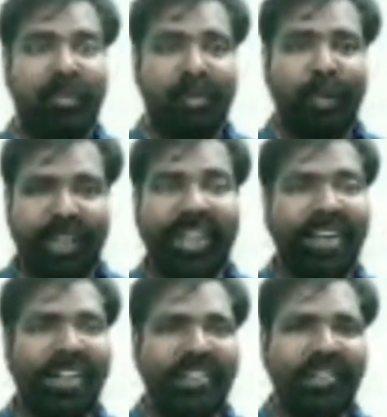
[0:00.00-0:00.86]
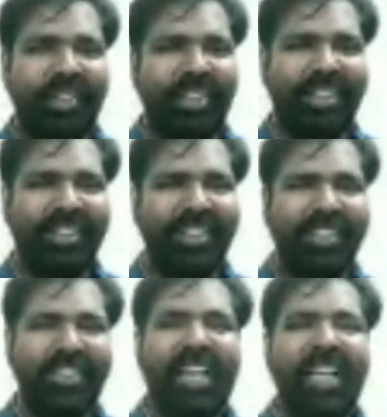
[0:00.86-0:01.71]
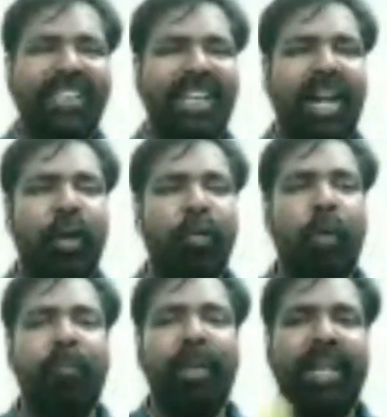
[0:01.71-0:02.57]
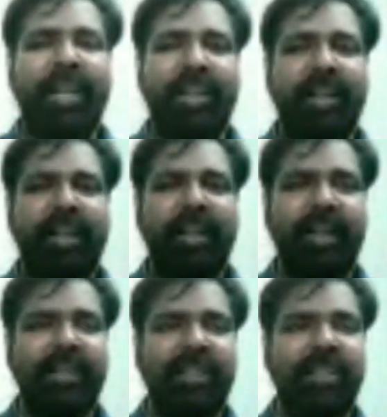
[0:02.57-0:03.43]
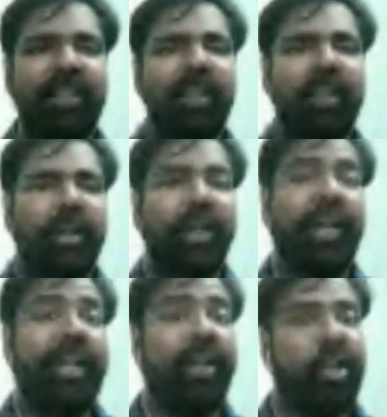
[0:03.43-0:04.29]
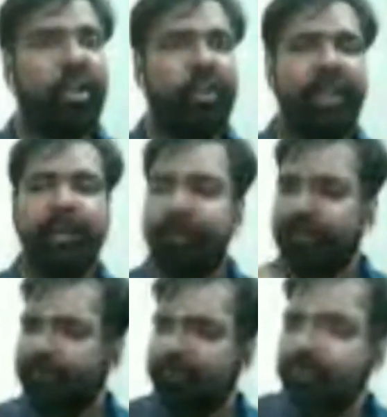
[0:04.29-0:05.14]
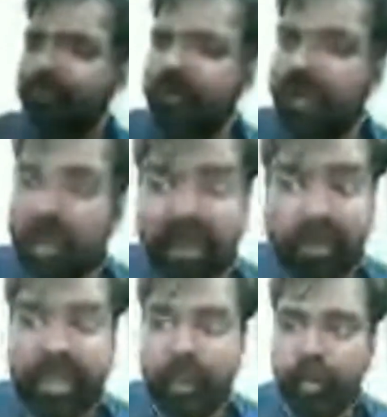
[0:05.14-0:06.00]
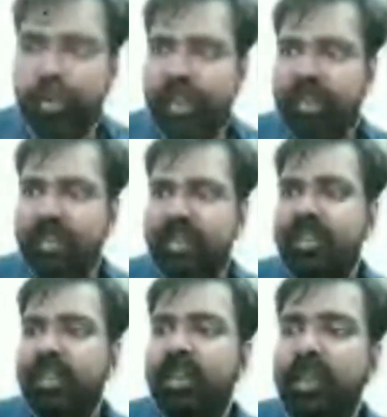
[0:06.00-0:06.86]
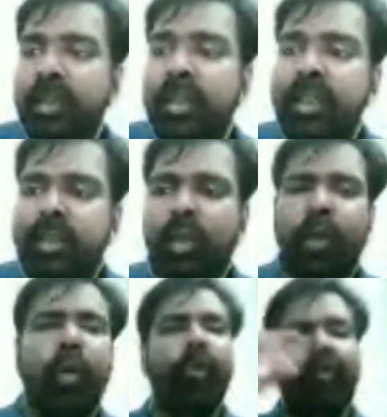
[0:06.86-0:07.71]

we need a dictionary. So that's how complicated is reading Rushdie. I mean, reading Rushdie is. So